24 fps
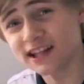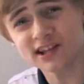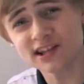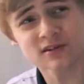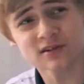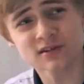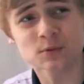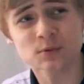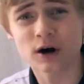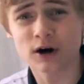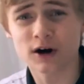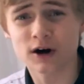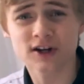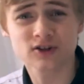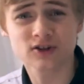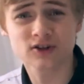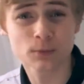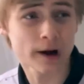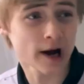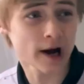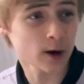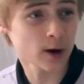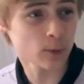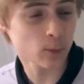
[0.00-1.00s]
This is where I do
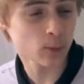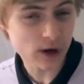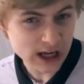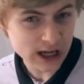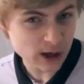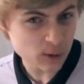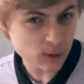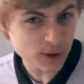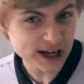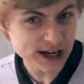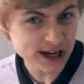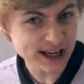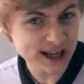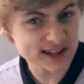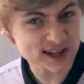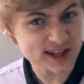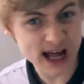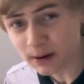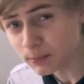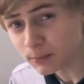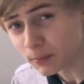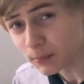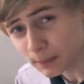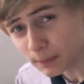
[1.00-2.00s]
my
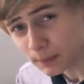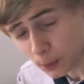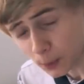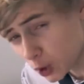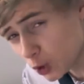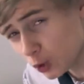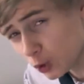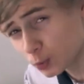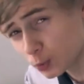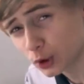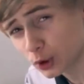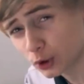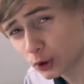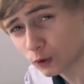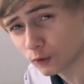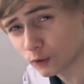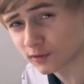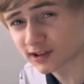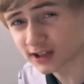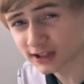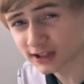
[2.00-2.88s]
wee-wees and my poo-poos.